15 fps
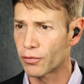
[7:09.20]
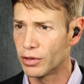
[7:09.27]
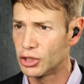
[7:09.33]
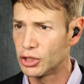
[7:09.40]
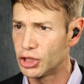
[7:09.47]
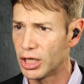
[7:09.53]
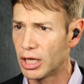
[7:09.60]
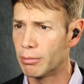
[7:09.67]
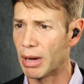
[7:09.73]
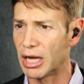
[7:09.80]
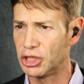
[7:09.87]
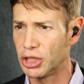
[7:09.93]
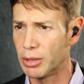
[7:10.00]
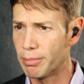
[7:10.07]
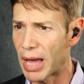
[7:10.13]
for the gym, my
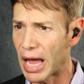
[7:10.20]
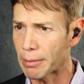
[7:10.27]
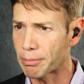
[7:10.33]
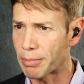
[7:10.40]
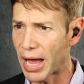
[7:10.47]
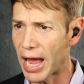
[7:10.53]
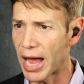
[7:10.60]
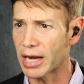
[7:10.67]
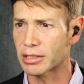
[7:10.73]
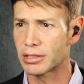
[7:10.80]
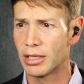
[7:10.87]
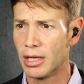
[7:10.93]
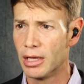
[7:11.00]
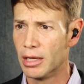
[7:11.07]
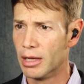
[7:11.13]
gym bag
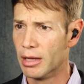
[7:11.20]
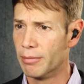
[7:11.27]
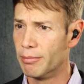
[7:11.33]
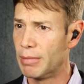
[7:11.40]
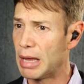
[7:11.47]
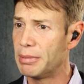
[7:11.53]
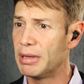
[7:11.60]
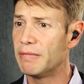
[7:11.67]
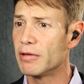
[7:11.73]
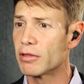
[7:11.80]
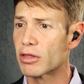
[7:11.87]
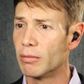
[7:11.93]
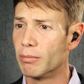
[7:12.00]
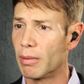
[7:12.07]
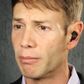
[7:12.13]
packed, maybe even
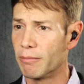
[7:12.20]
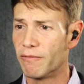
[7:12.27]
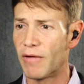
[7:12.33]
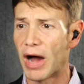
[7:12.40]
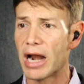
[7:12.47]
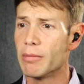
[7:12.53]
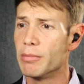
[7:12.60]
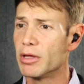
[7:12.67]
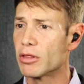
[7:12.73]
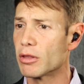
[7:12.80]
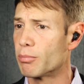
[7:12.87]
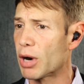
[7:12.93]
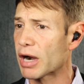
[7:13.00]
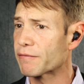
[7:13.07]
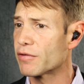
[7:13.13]
some vitamins
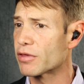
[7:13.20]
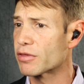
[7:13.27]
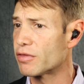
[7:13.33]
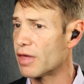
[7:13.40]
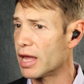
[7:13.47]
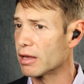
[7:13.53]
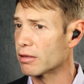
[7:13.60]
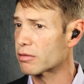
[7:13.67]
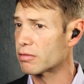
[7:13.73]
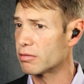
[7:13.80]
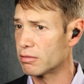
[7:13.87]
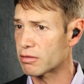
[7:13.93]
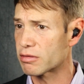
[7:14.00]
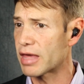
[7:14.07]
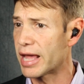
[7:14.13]
and breakfast things
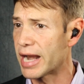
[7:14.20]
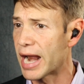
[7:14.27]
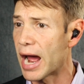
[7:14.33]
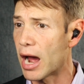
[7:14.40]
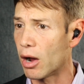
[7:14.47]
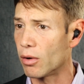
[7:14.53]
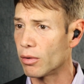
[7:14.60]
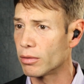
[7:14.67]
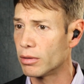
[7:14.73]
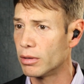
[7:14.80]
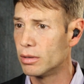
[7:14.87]
set out.